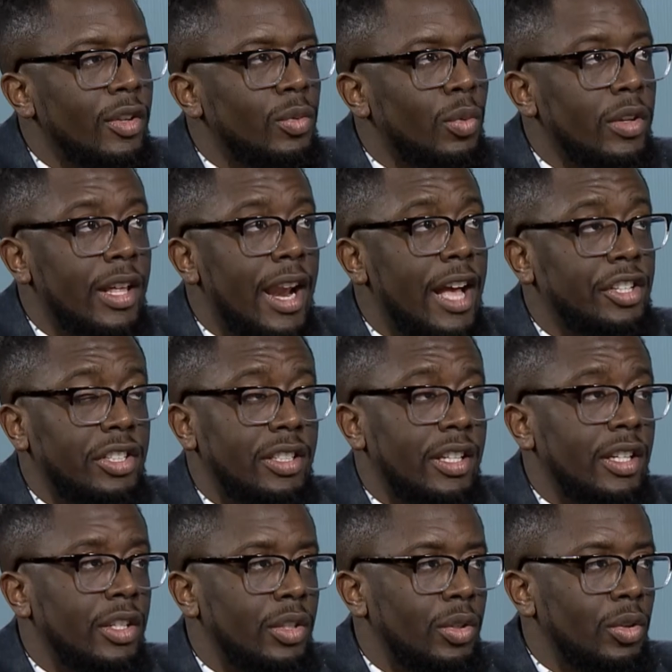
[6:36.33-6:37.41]
one that I actually
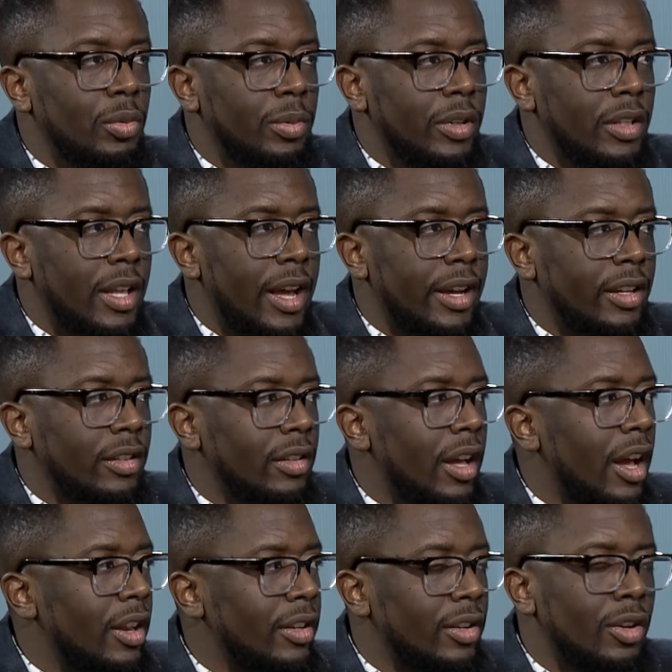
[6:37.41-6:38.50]
didn't do, but
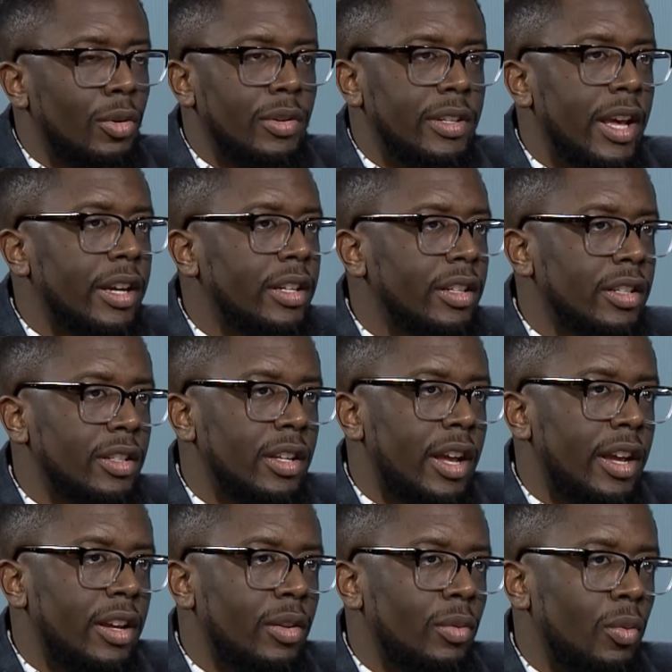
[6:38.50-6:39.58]
DECA is
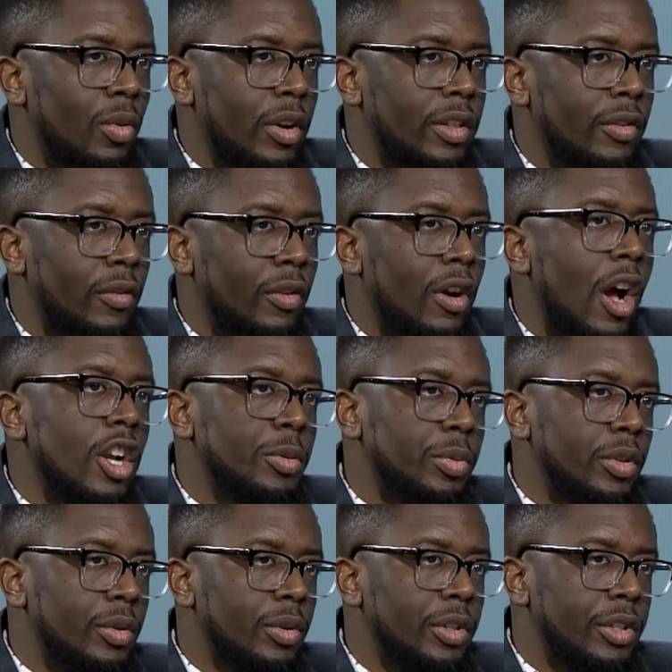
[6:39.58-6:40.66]
like one for
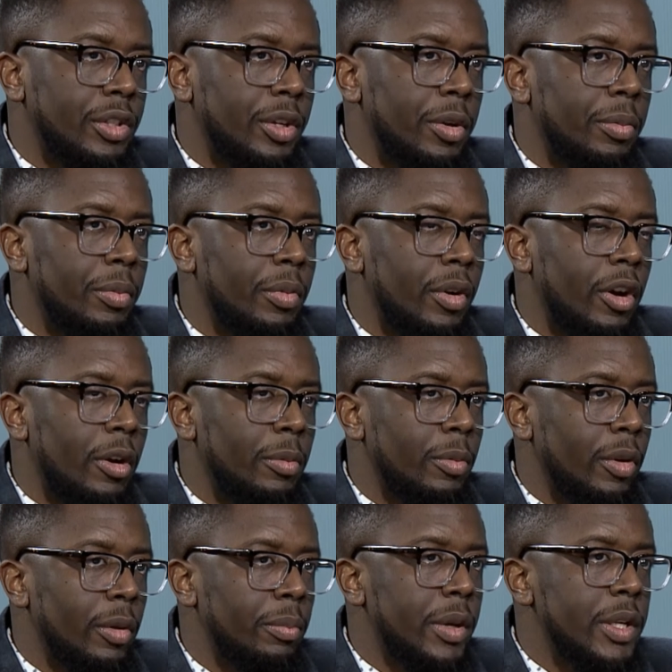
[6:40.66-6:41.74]
entrepreneurship
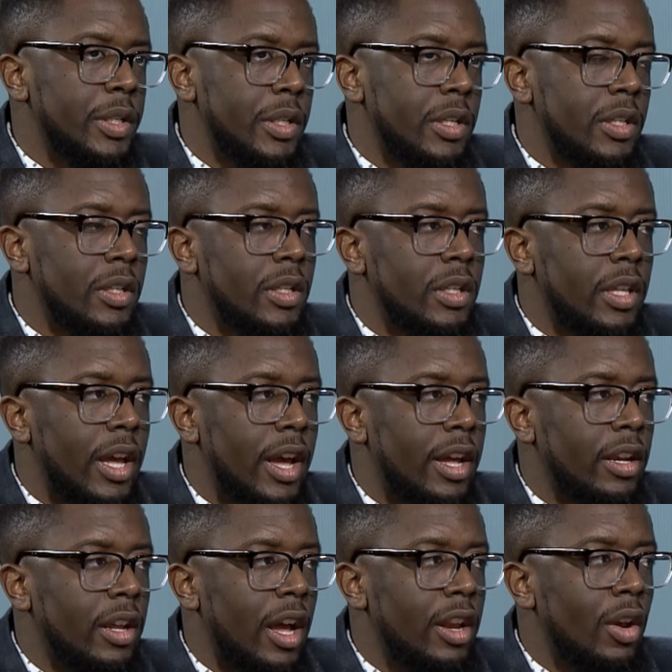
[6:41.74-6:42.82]
and business
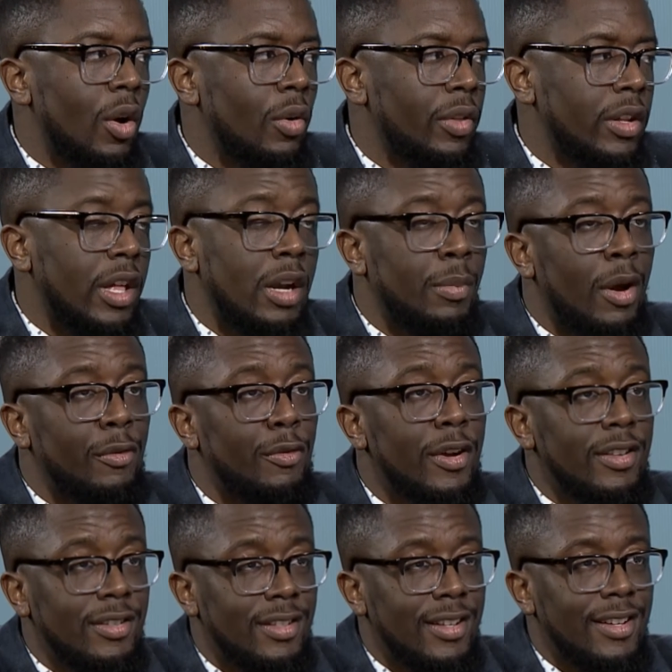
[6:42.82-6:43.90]
that I know that a lot of my
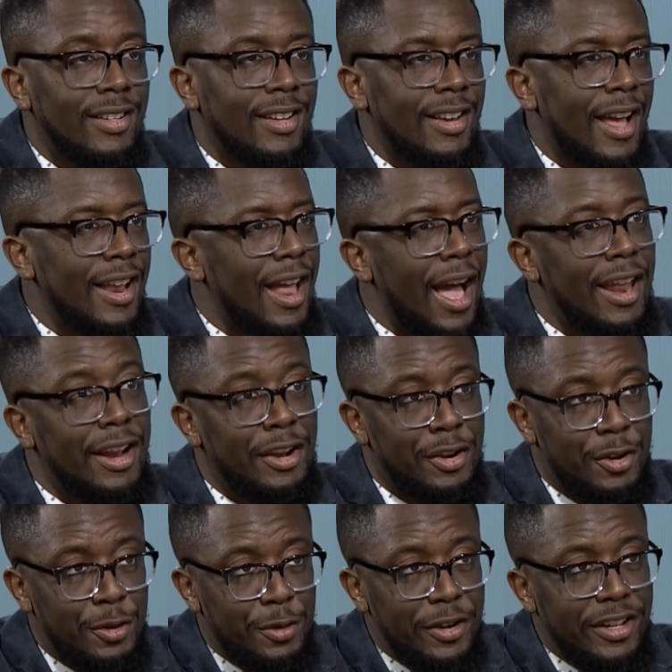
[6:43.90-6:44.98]
friends did, and I
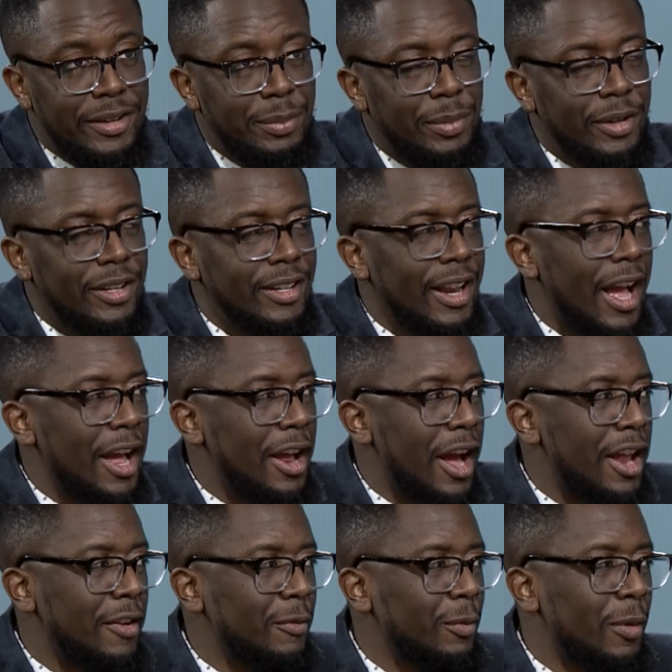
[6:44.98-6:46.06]
didn't do it, but
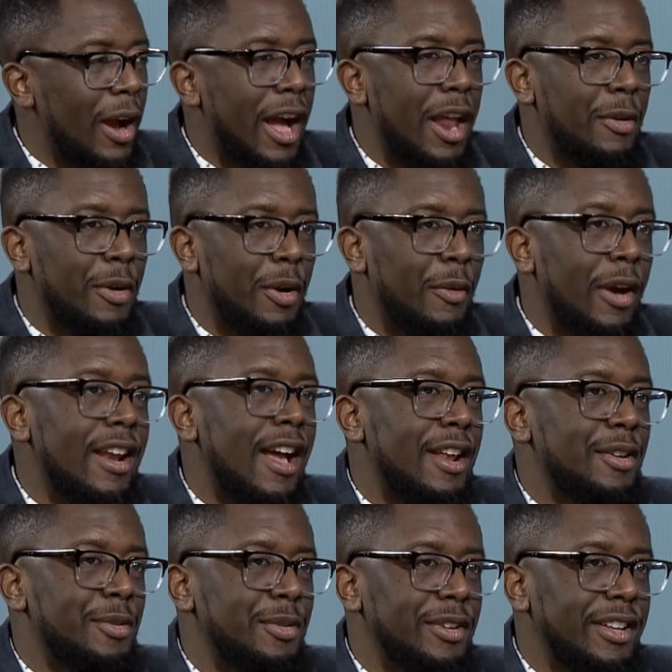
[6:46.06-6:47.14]
I kind of regret
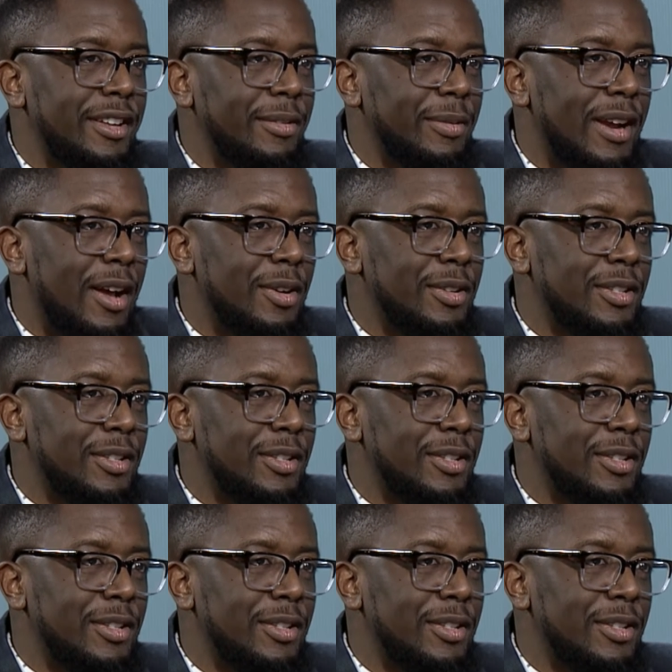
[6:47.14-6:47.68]
not doing it when I